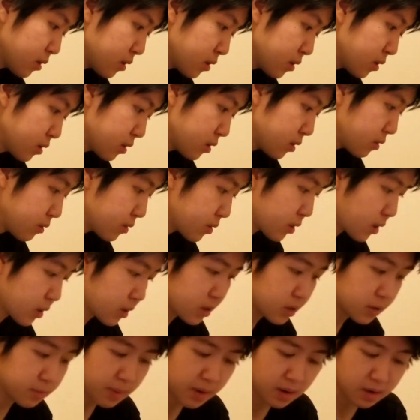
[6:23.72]
she was
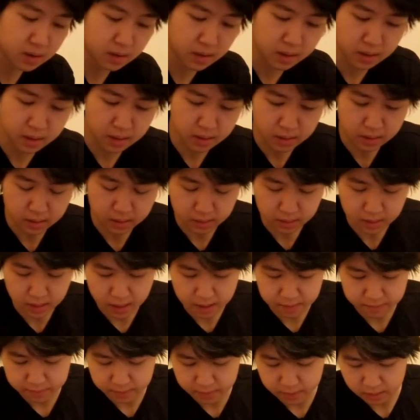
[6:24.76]
like smiling and
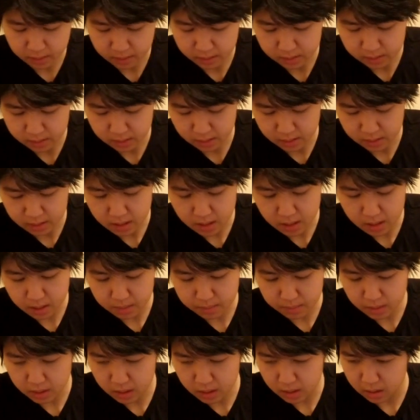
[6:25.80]
laughing and saying, yeah,
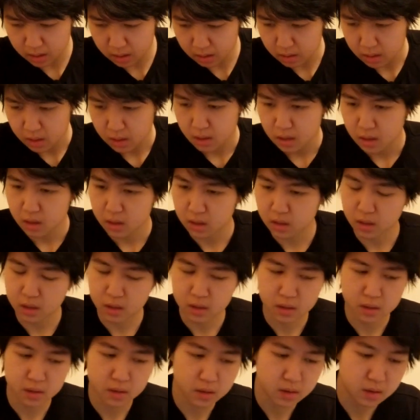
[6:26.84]
I'm okay. And
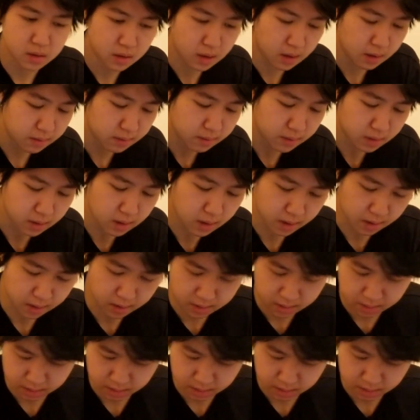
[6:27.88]
then they were like,